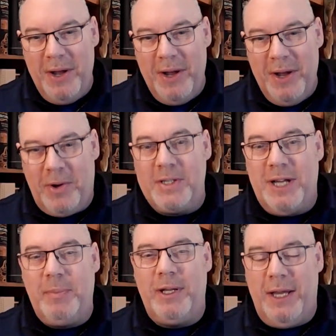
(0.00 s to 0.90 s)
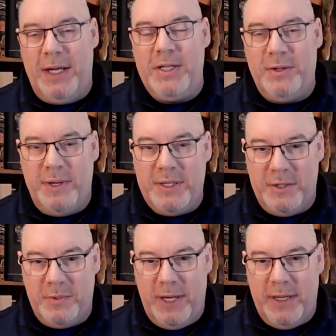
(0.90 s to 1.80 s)
cross-application risk
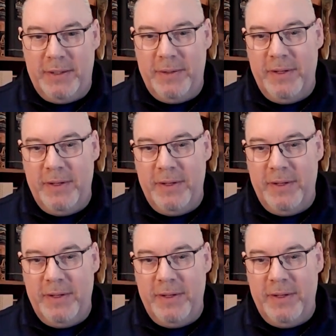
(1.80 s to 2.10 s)
as well.